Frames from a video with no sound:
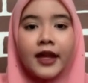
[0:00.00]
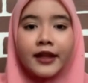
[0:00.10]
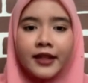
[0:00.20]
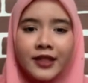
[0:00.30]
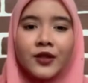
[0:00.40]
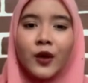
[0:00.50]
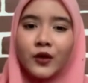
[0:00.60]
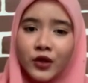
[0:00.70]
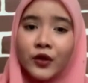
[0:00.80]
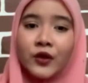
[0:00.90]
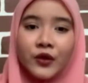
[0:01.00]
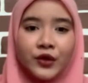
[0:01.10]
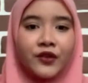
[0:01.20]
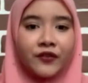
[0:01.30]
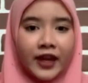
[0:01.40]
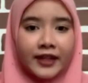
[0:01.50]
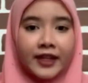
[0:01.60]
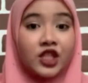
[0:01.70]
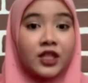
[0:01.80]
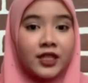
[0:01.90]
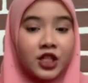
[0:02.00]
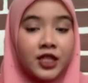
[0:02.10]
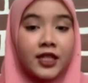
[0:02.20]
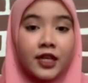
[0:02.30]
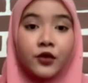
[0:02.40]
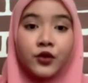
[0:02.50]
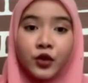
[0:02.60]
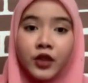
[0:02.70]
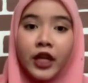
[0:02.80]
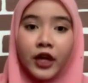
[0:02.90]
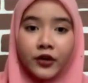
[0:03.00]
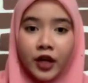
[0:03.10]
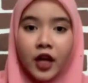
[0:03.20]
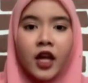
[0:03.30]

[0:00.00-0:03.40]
This is also due to the fact that she teaches in a rural area